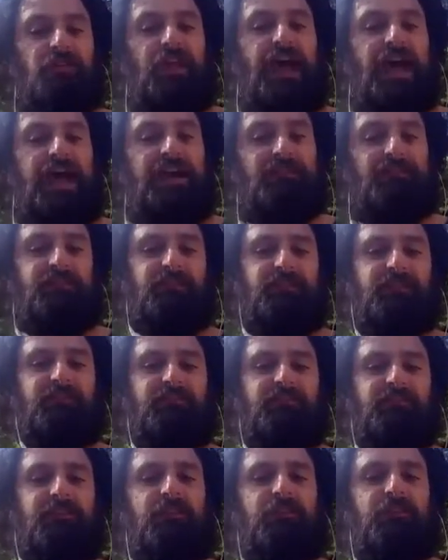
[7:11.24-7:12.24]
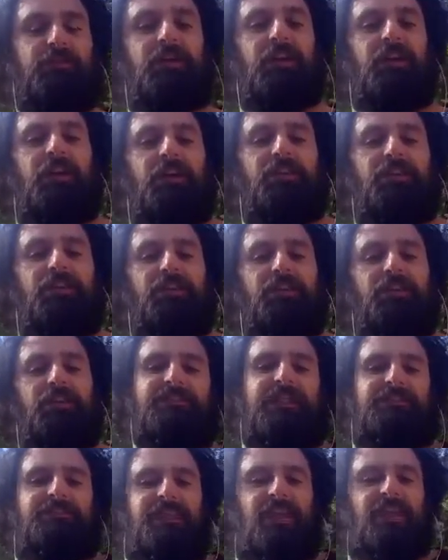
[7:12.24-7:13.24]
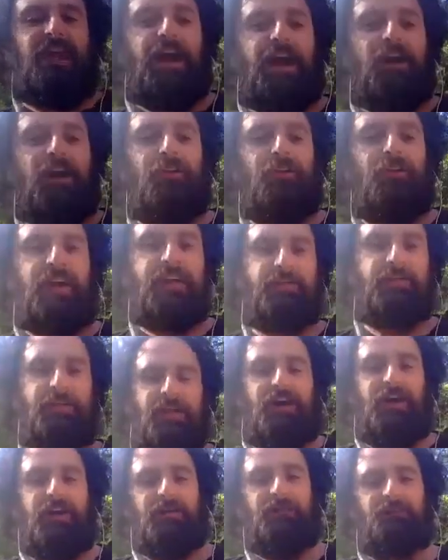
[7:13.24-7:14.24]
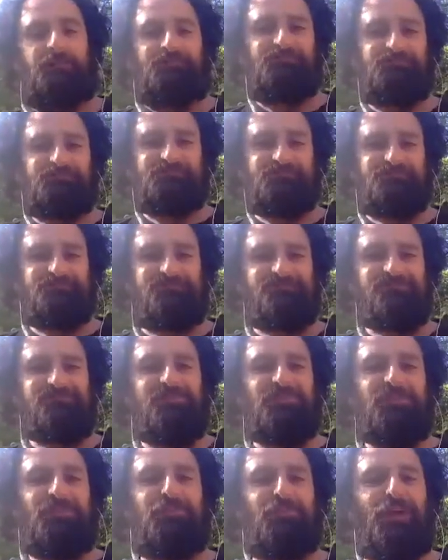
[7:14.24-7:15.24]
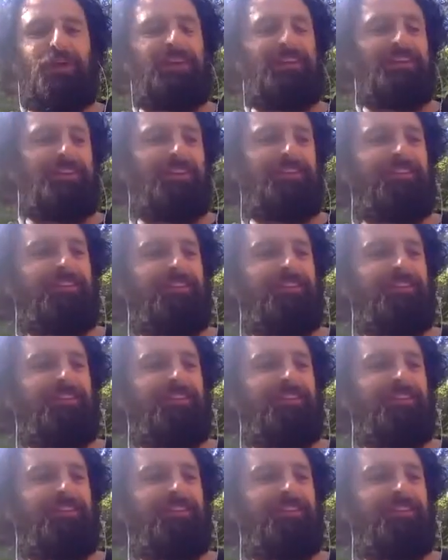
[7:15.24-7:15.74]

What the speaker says: our lives. And so that's kind of how I try to